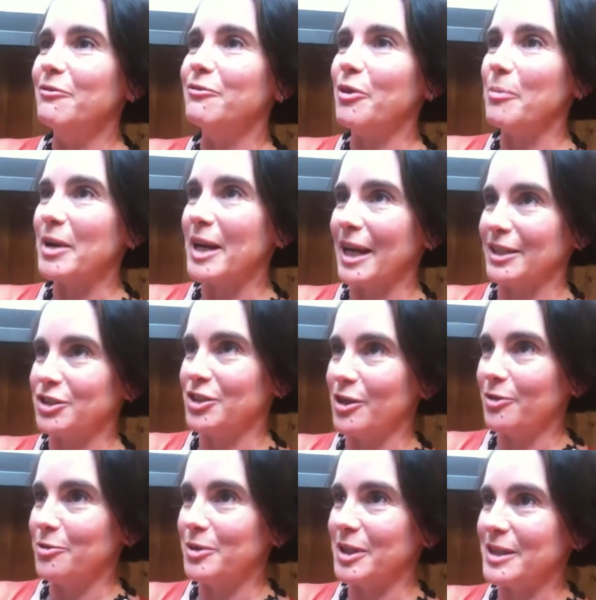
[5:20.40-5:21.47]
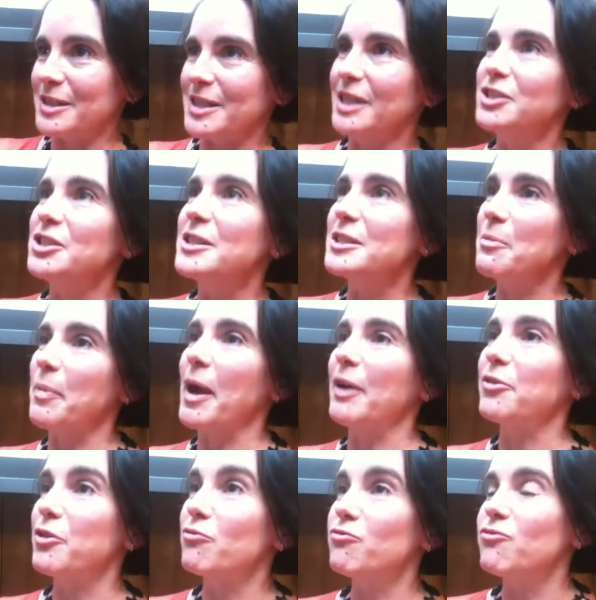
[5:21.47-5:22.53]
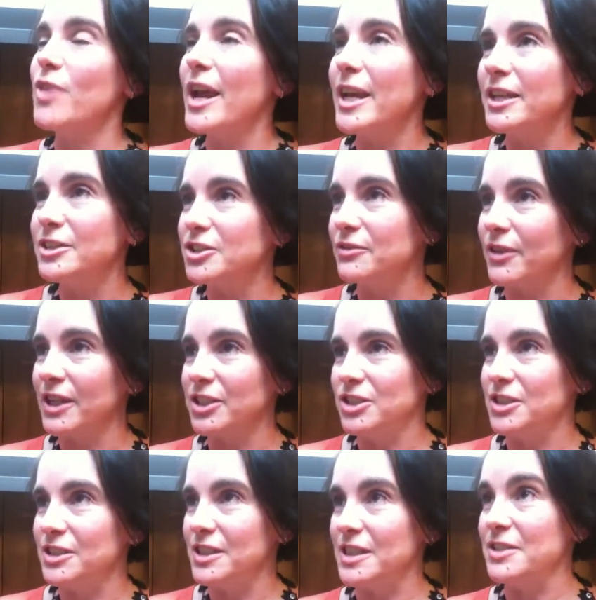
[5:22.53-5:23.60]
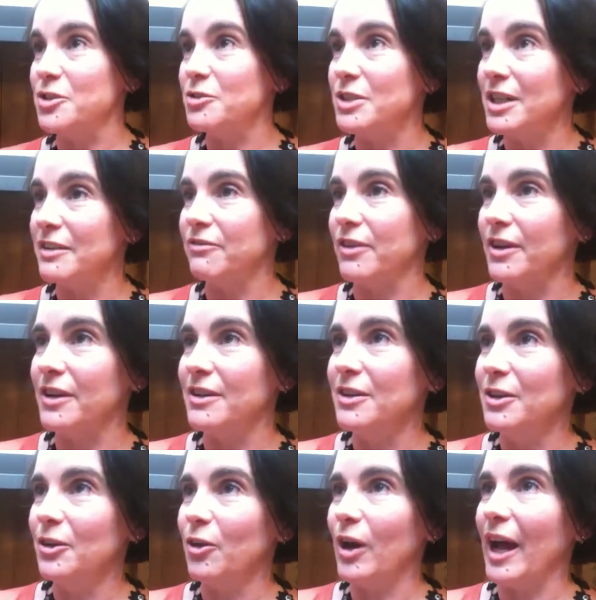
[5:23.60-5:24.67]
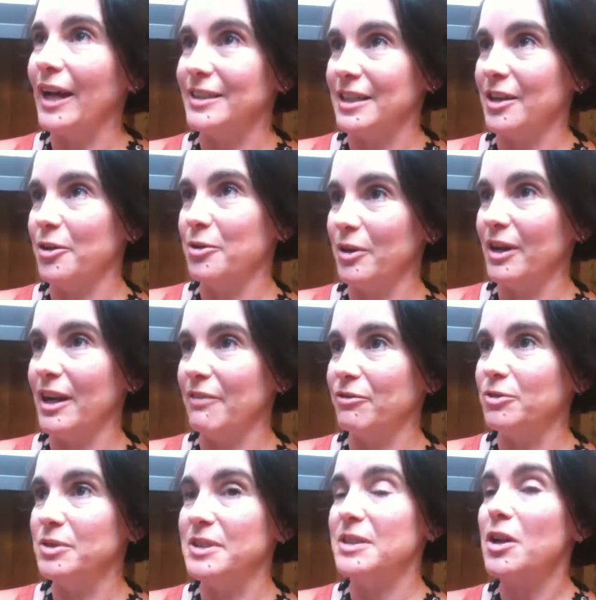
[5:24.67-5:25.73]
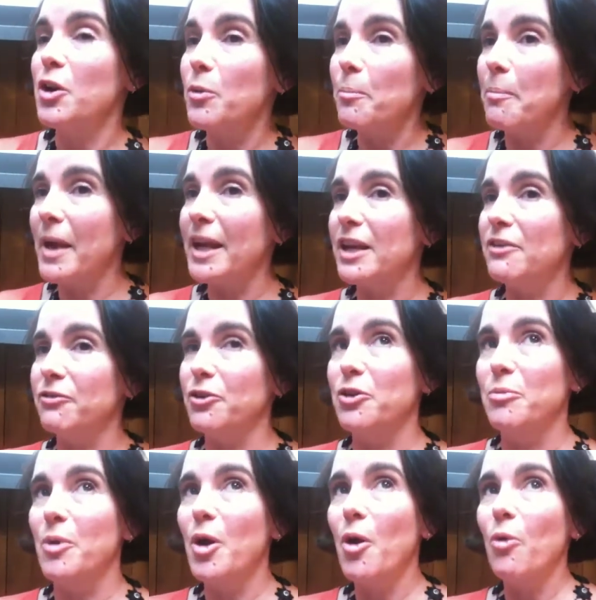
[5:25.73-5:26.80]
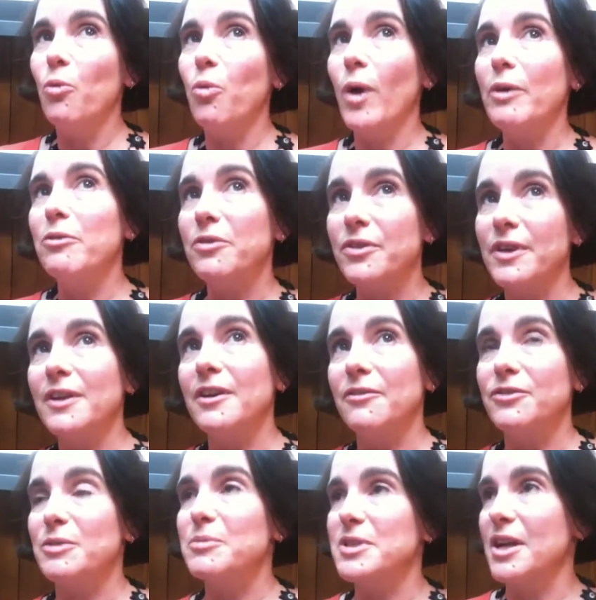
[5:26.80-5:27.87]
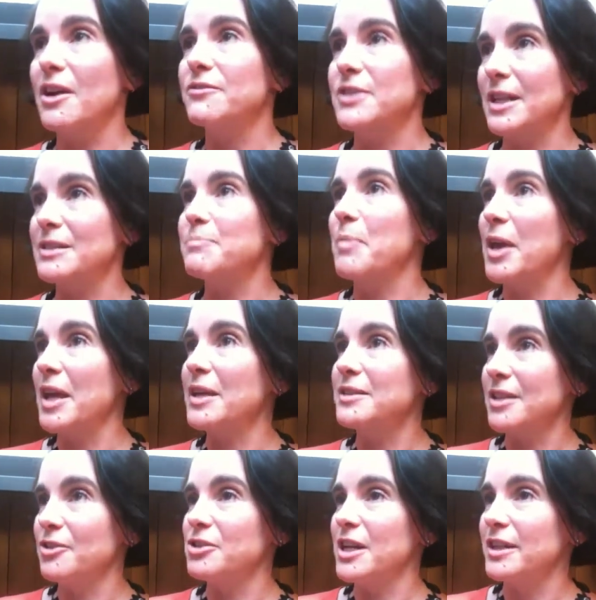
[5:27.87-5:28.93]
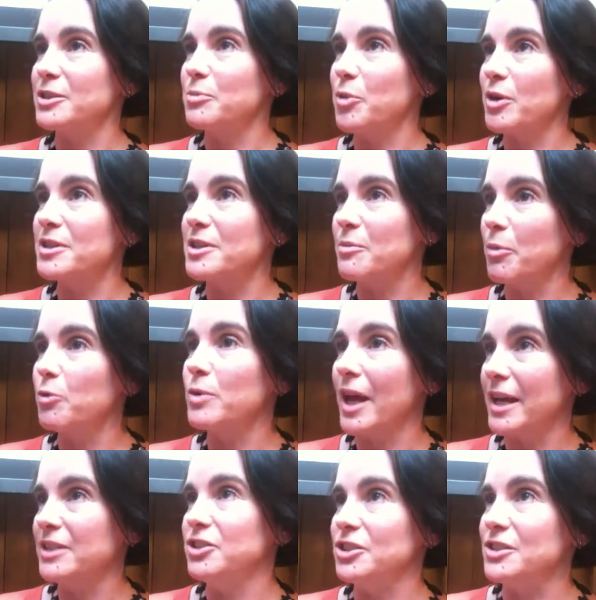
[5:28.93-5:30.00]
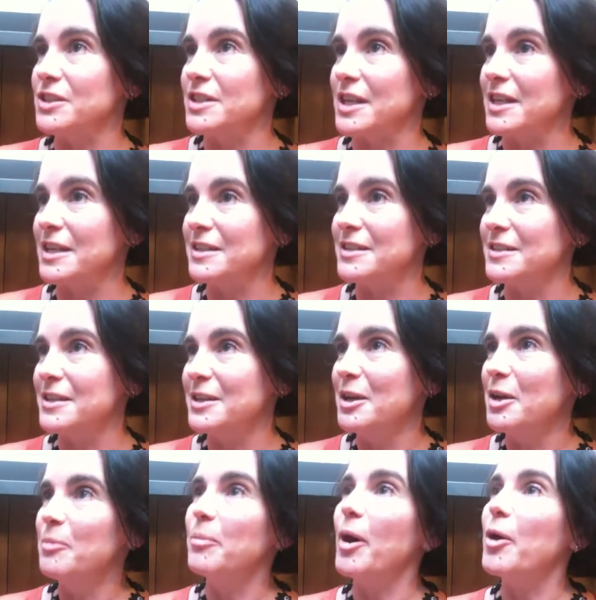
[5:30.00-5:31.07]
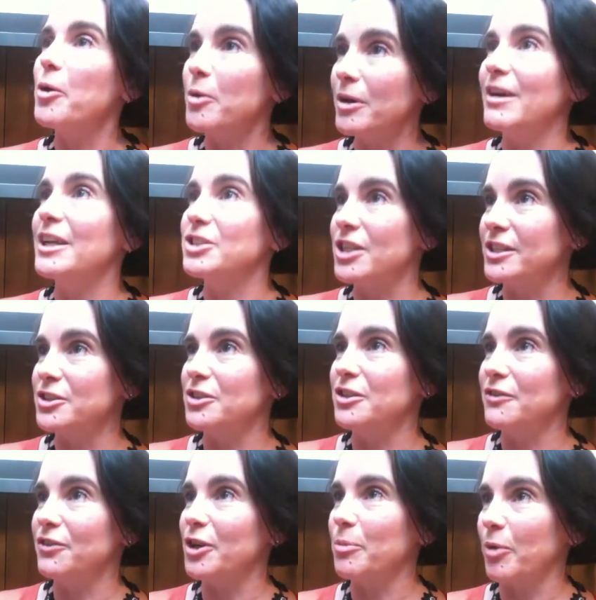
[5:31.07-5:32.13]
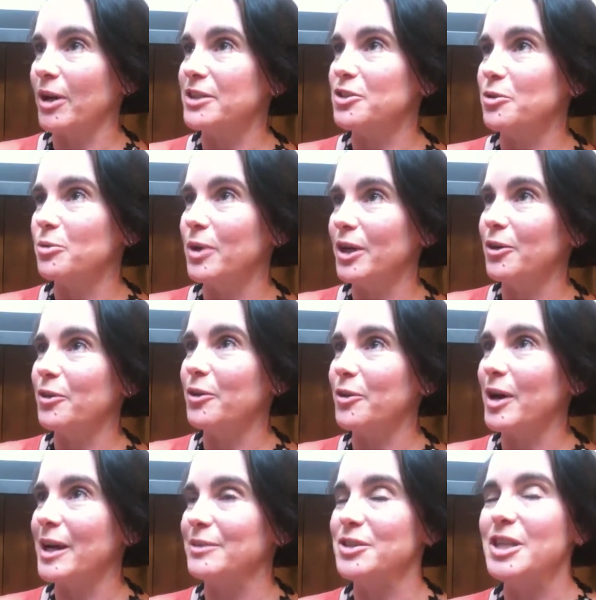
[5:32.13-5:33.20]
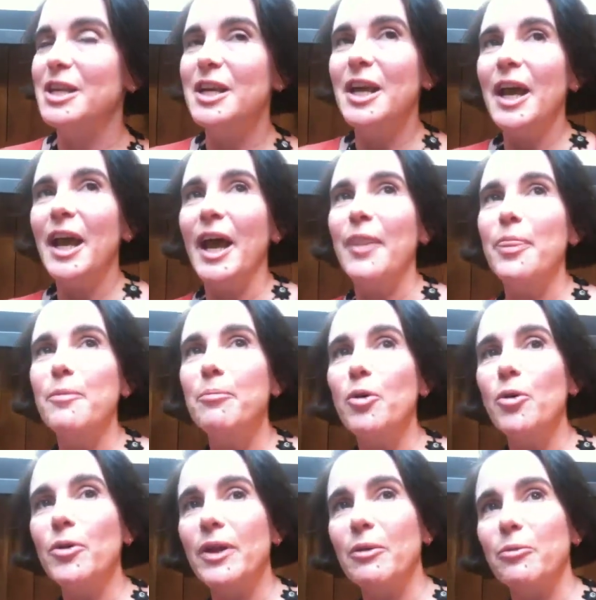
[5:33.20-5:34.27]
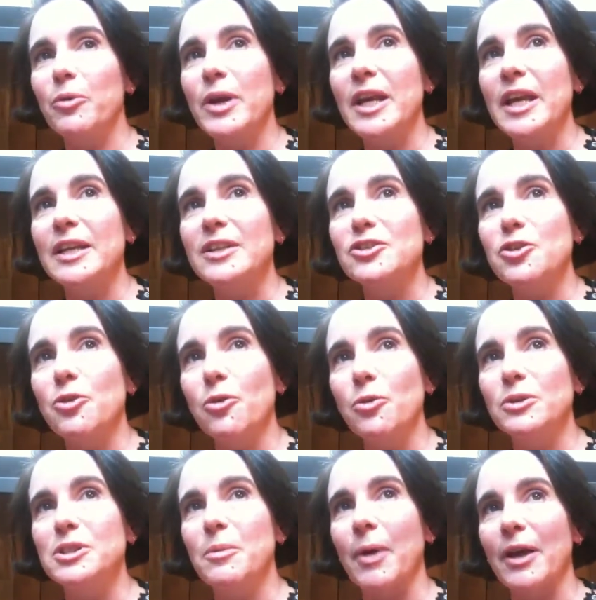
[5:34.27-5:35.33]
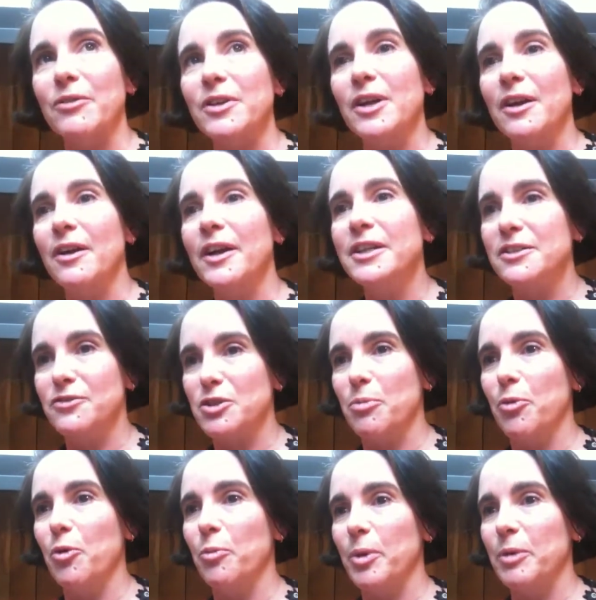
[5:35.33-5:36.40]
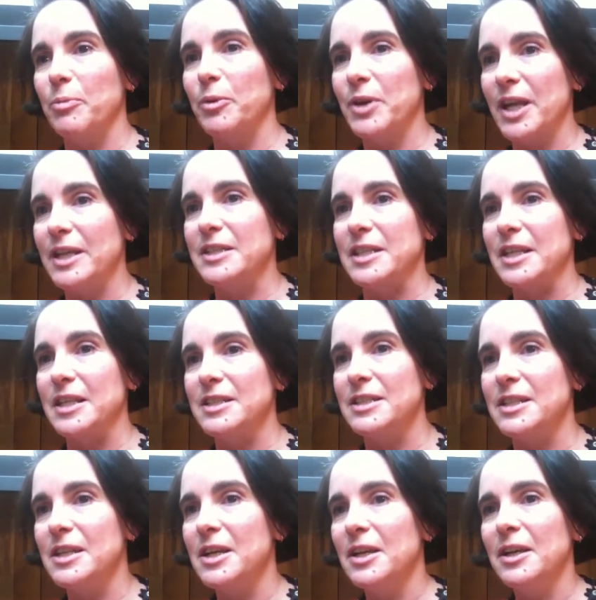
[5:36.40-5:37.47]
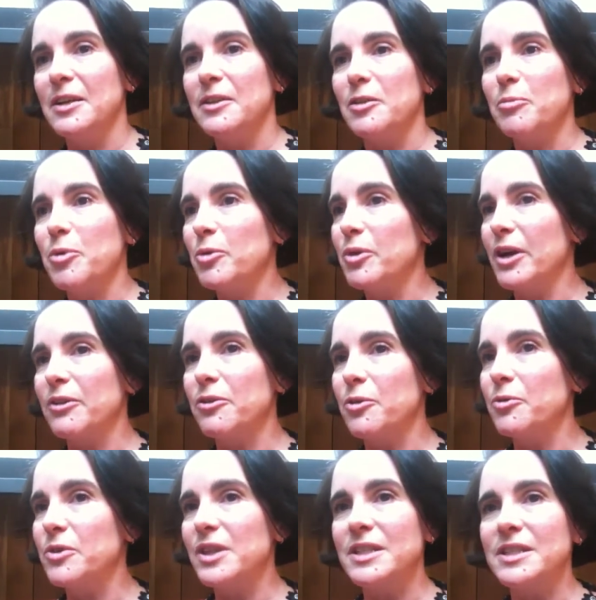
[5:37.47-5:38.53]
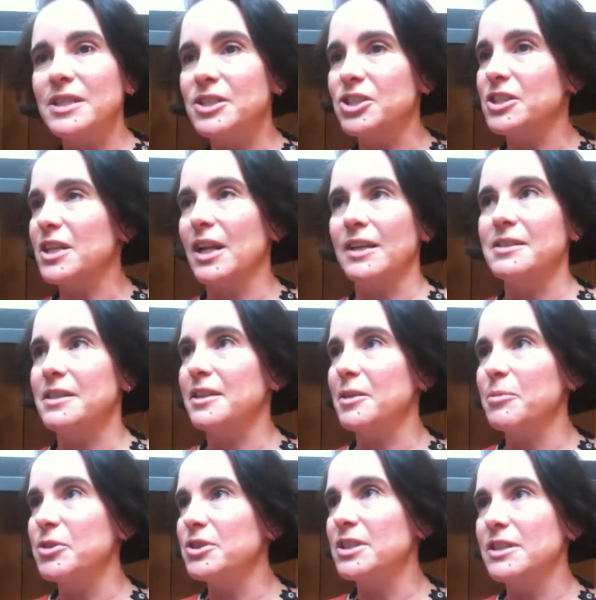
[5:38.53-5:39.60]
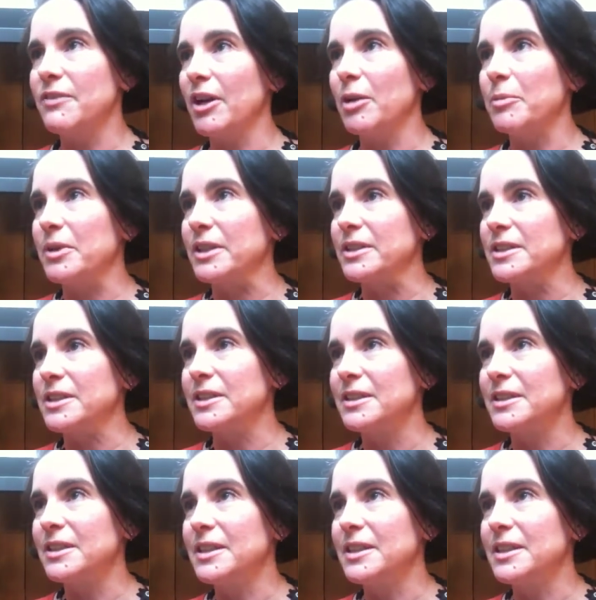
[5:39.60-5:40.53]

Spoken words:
from a national organisation is about the range of agencies who deliver at a local level, many of whom won't think of themselves as being social enterprise support agencies, but who are actually doing the very practical work on the ground. And the more that we talked about the kind of support people needed, the more I thought, this is just classic community development.